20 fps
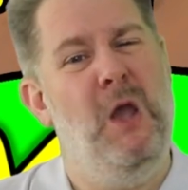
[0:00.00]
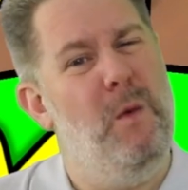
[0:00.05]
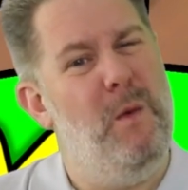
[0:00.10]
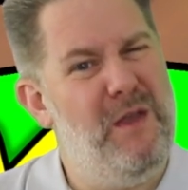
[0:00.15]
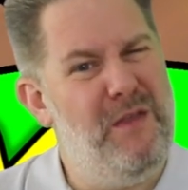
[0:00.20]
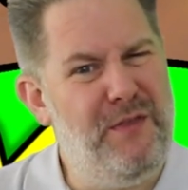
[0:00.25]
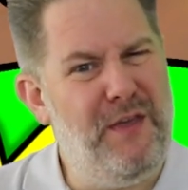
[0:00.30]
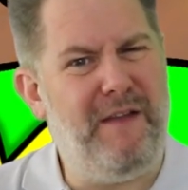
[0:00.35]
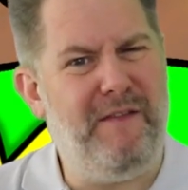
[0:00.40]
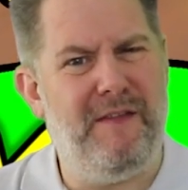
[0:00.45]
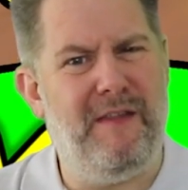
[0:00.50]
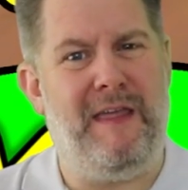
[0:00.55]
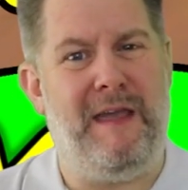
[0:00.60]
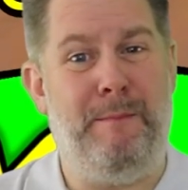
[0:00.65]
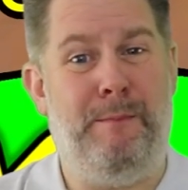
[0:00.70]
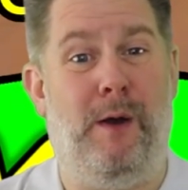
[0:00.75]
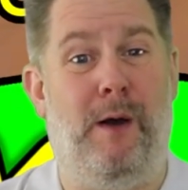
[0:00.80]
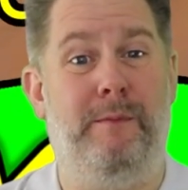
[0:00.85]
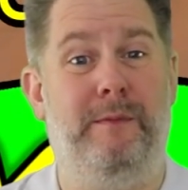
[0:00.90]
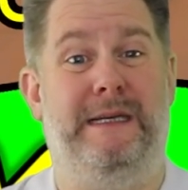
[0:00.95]
We think that they
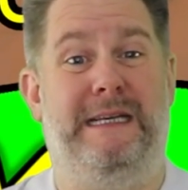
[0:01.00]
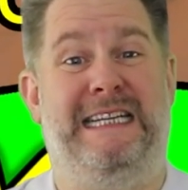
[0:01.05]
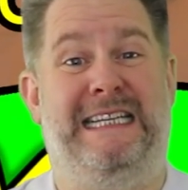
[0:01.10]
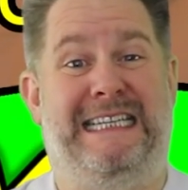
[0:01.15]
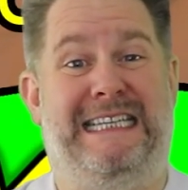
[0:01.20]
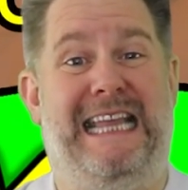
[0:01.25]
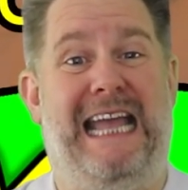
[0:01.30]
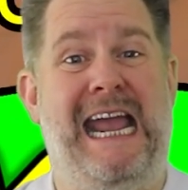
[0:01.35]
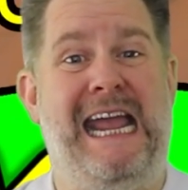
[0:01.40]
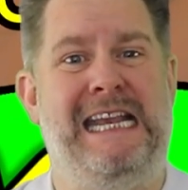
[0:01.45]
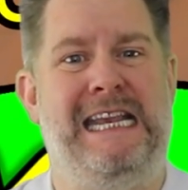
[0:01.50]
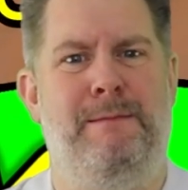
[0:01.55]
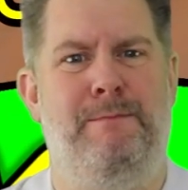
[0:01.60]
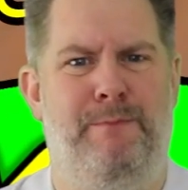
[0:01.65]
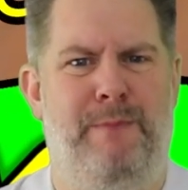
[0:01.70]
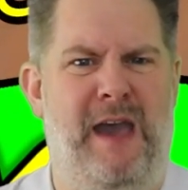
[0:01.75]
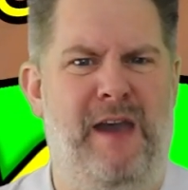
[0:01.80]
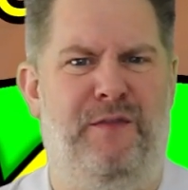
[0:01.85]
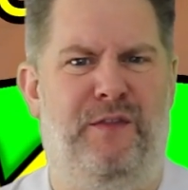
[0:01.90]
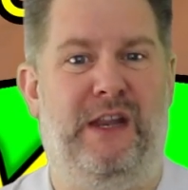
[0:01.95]
probably stayed in
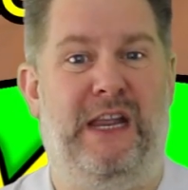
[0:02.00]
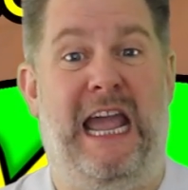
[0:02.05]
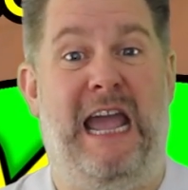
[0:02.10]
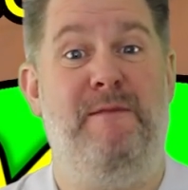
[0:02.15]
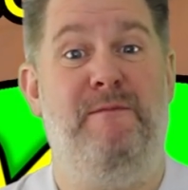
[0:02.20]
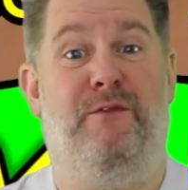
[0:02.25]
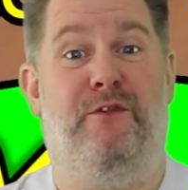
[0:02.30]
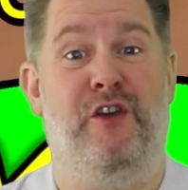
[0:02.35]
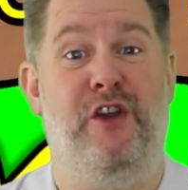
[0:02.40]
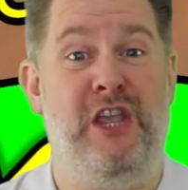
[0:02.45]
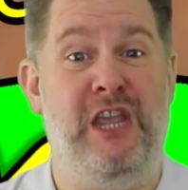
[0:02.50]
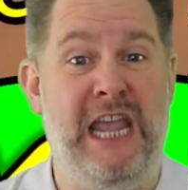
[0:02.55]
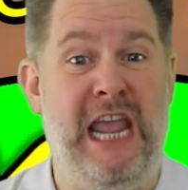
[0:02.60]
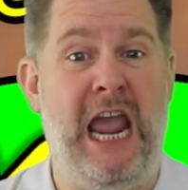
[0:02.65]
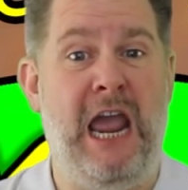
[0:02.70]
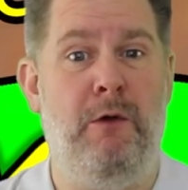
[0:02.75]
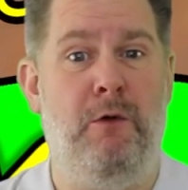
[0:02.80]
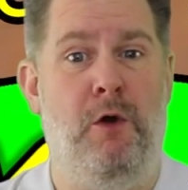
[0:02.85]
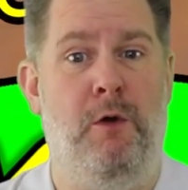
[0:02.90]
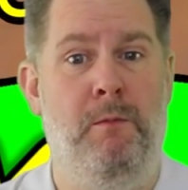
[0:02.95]
Bethlehem for a
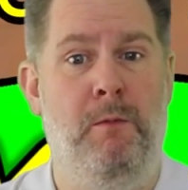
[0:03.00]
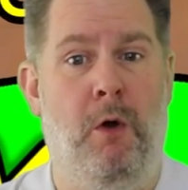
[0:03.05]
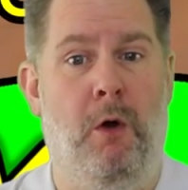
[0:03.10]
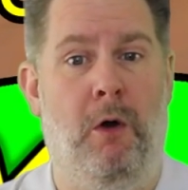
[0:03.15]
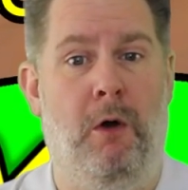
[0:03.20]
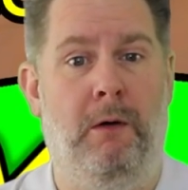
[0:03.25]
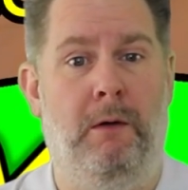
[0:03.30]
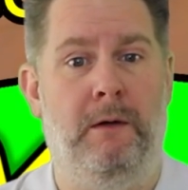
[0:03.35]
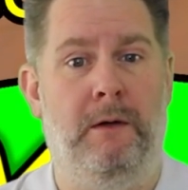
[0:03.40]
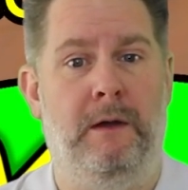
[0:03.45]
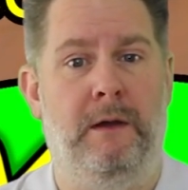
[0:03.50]
year or more.